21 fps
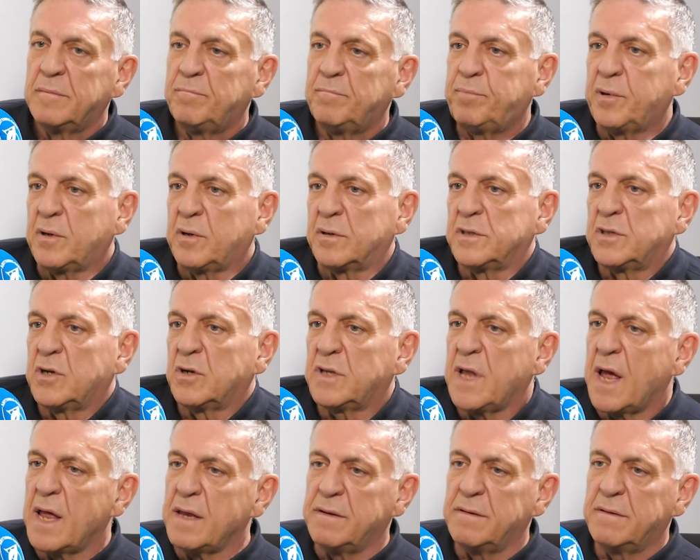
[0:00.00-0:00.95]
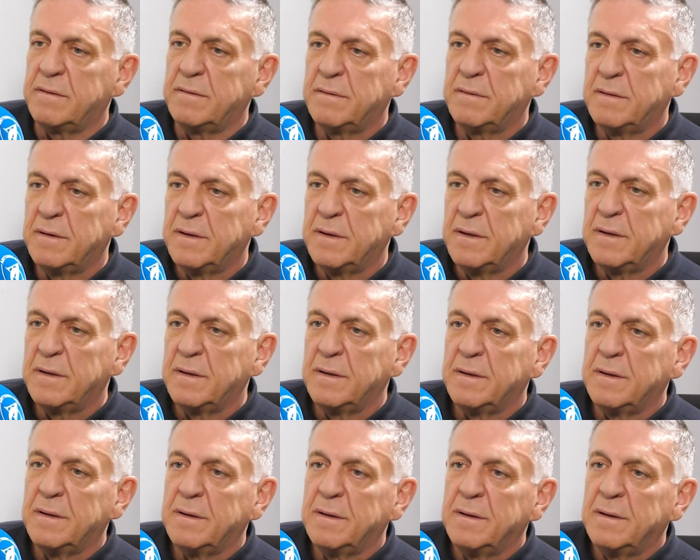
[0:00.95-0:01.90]
Because he got done.
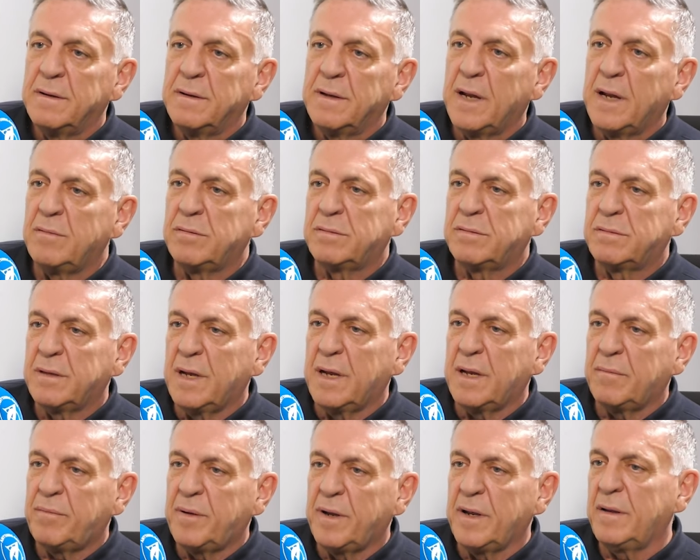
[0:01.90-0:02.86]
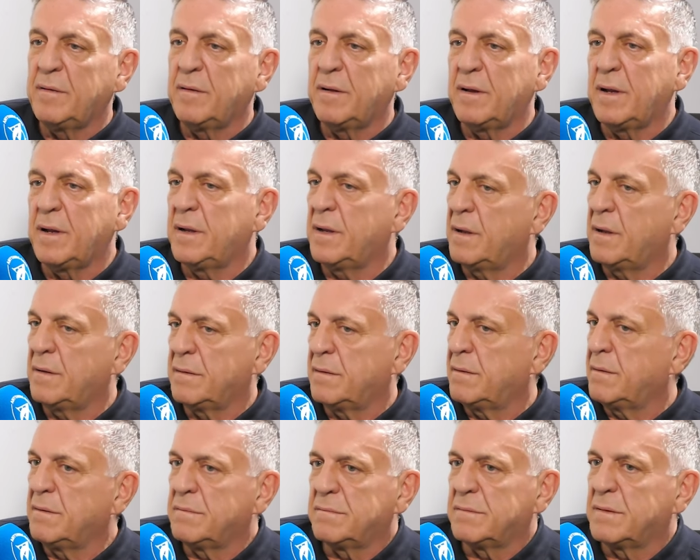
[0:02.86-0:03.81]
He was yeah, but he
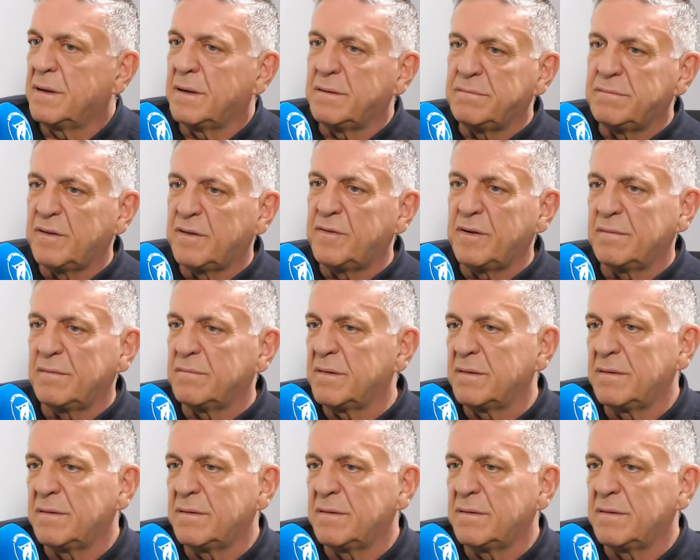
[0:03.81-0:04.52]
he he, he,